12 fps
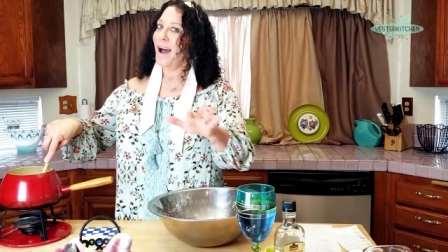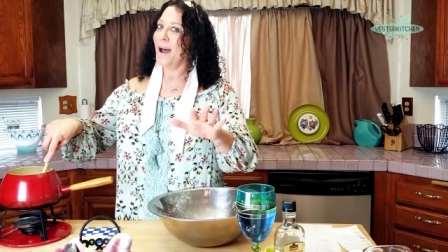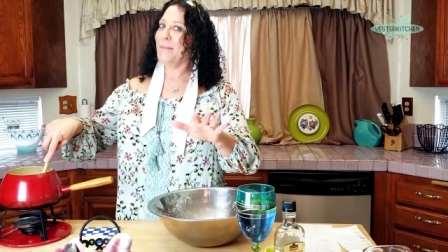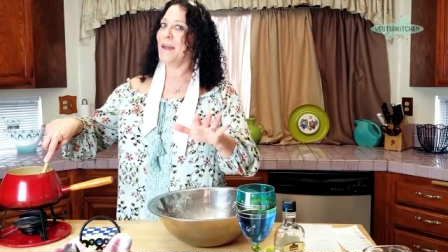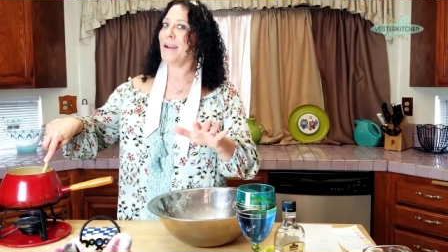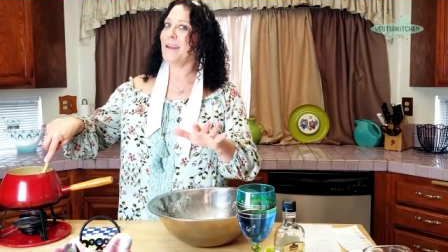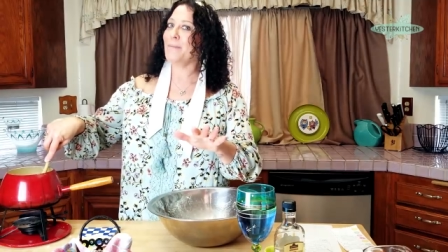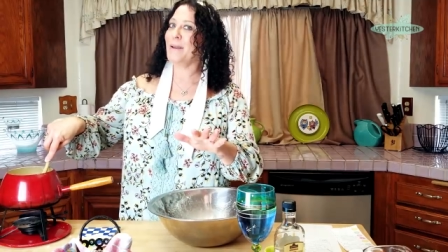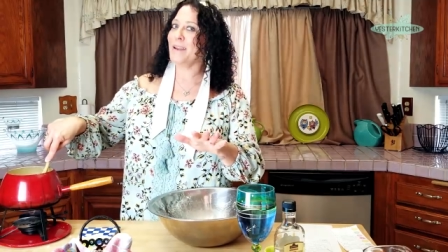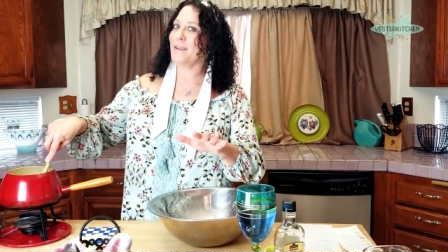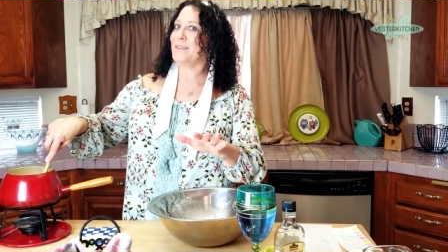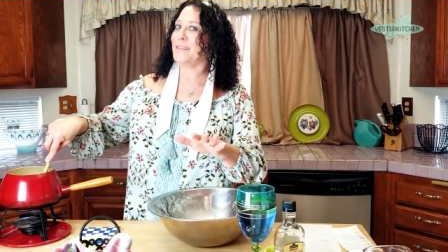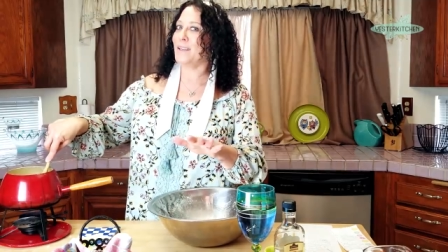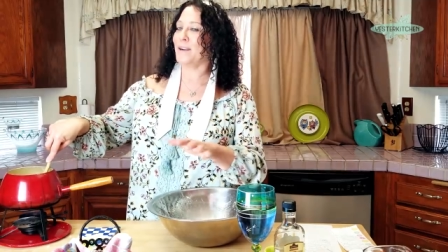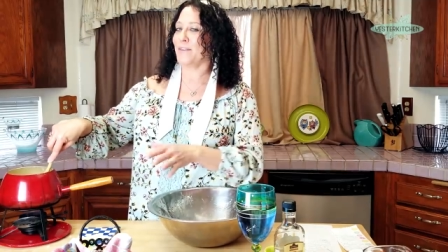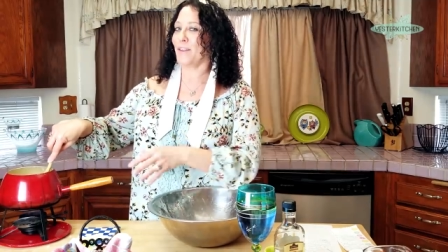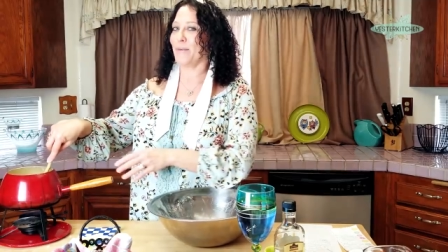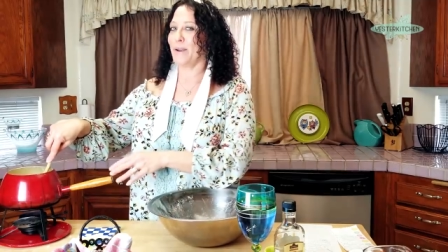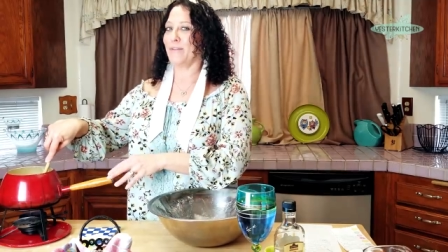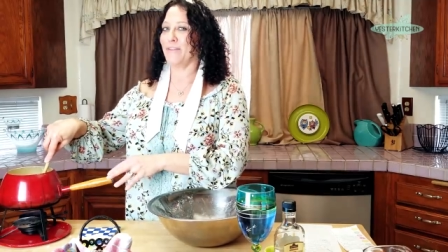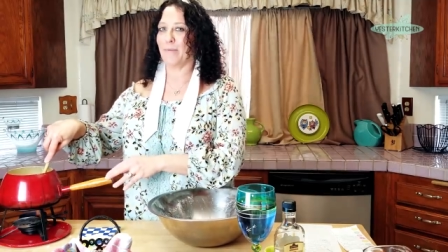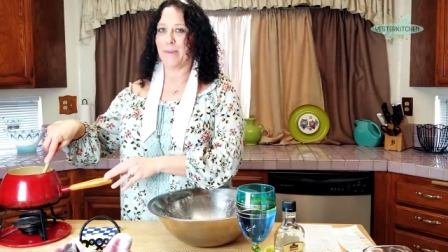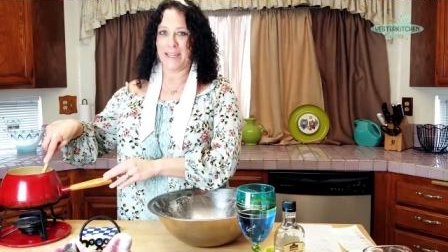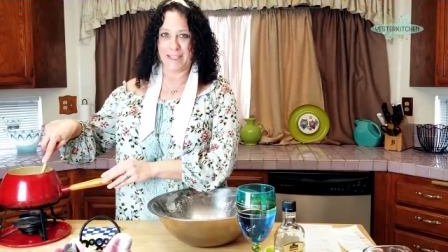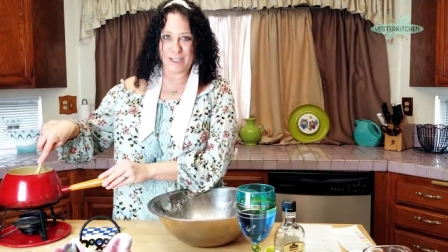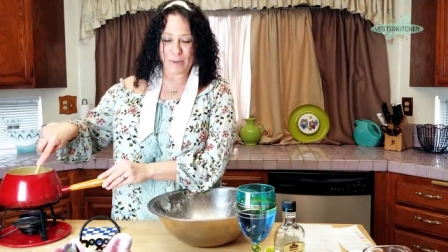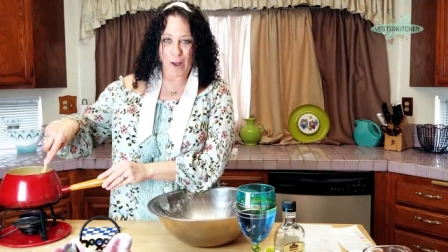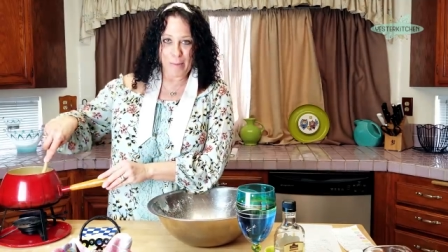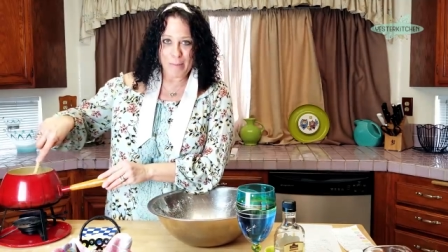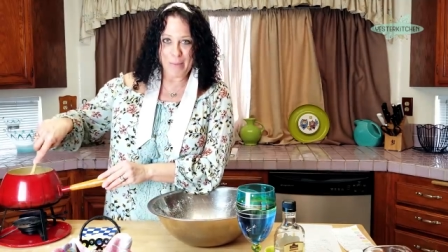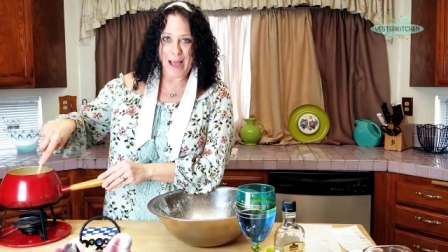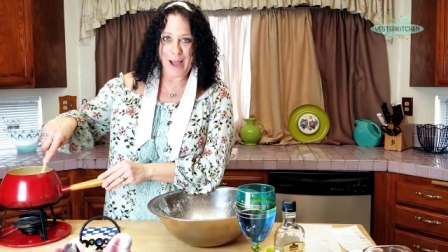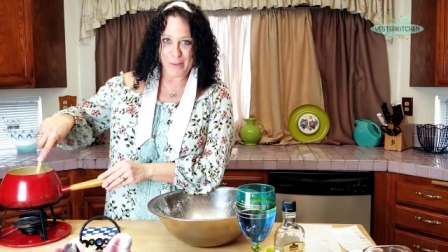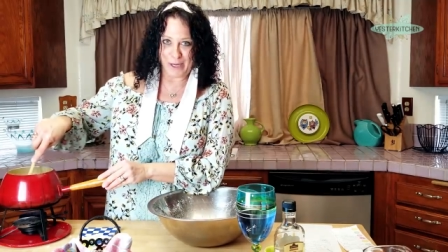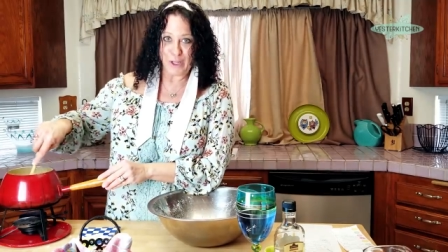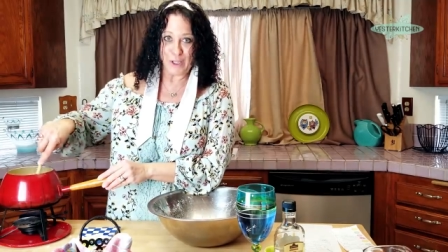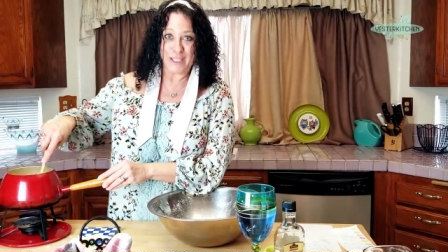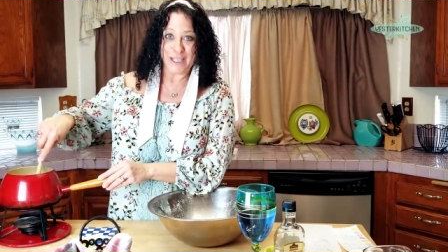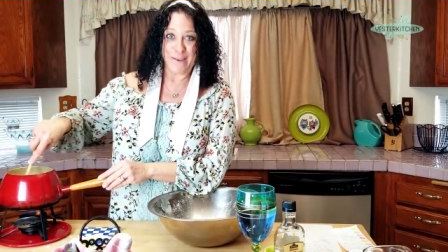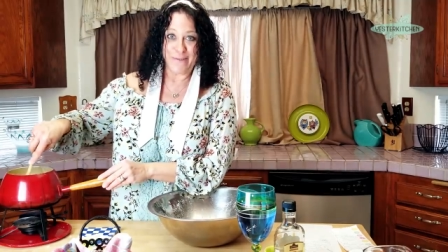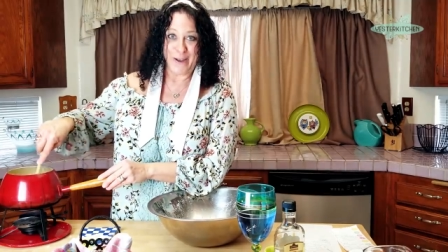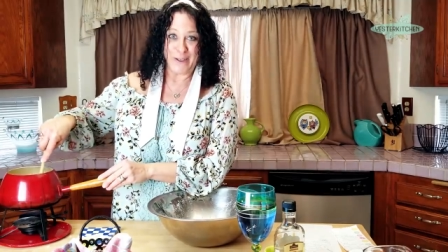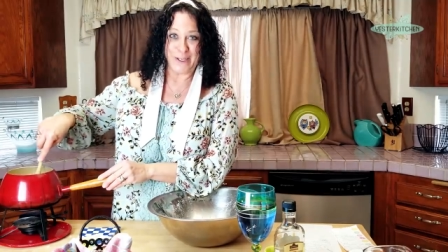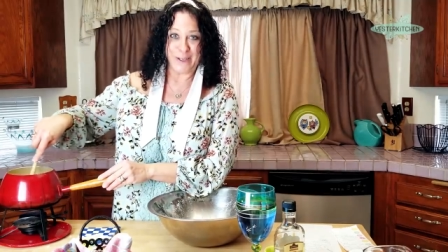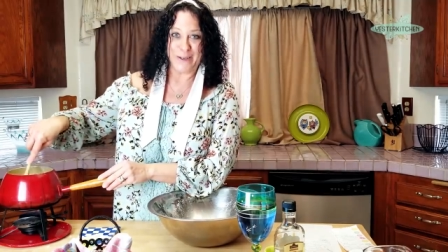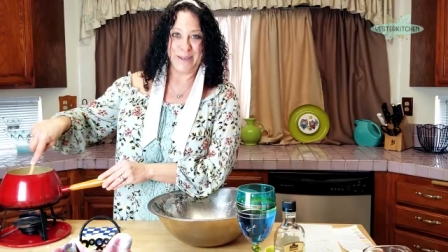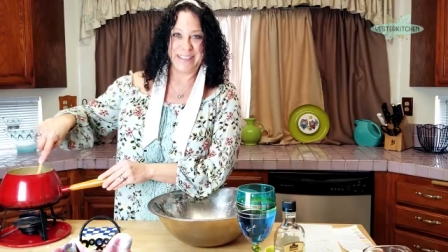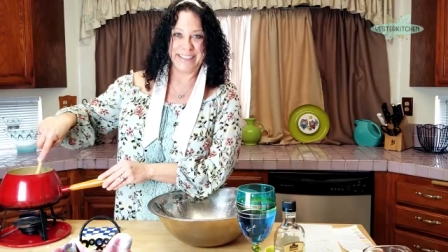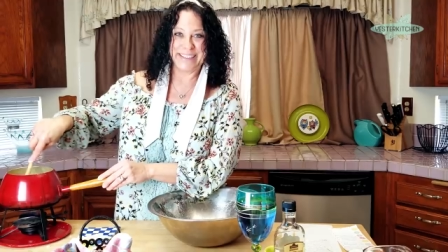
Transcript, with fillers: I'm not gonna make you sit here for three to four minutes, so I'll be back when it looks like fondue.